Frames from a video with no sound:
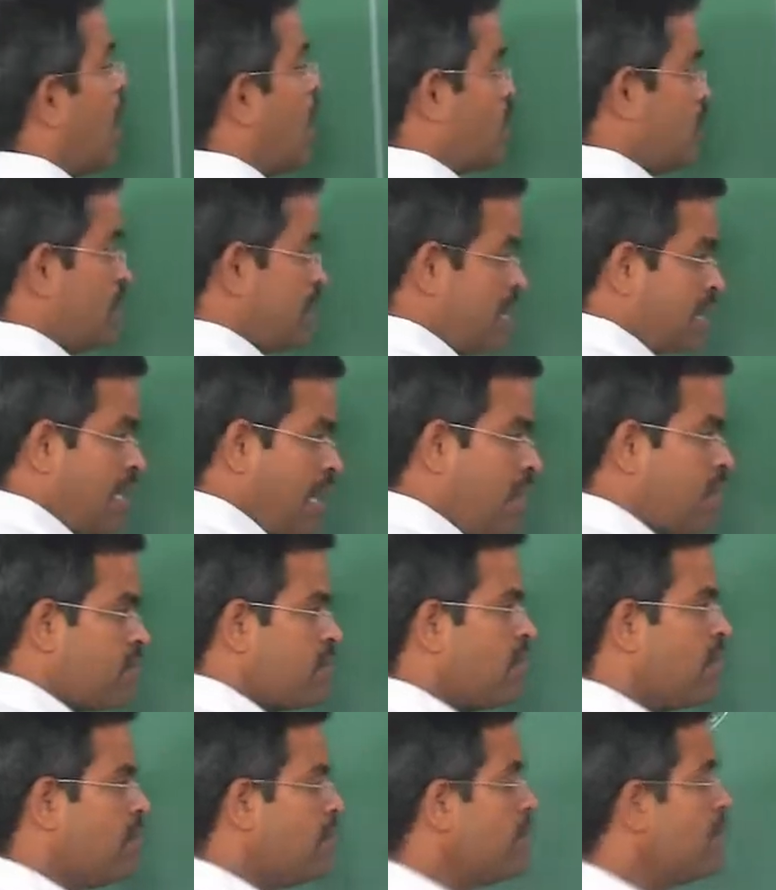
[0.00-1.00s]
How do you derive
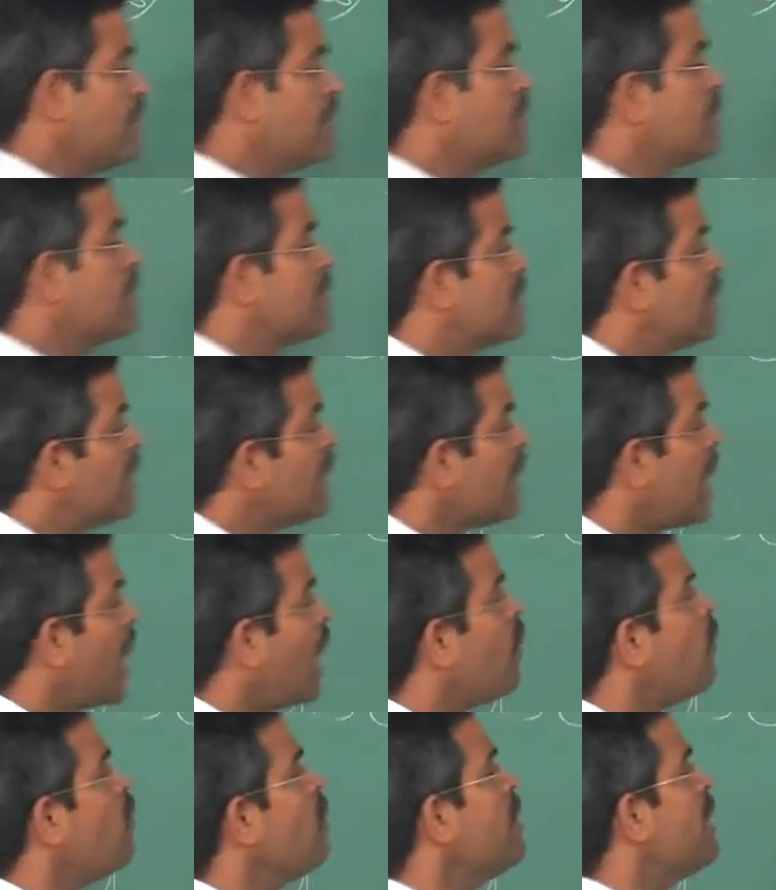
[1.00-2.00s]
them? Then
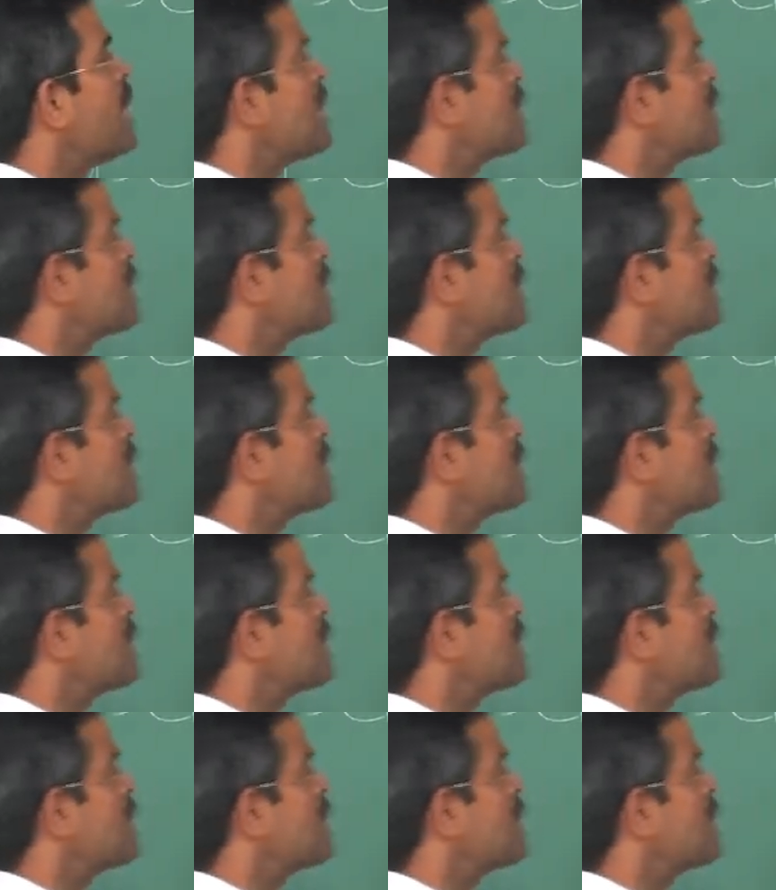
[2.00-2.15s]
how will you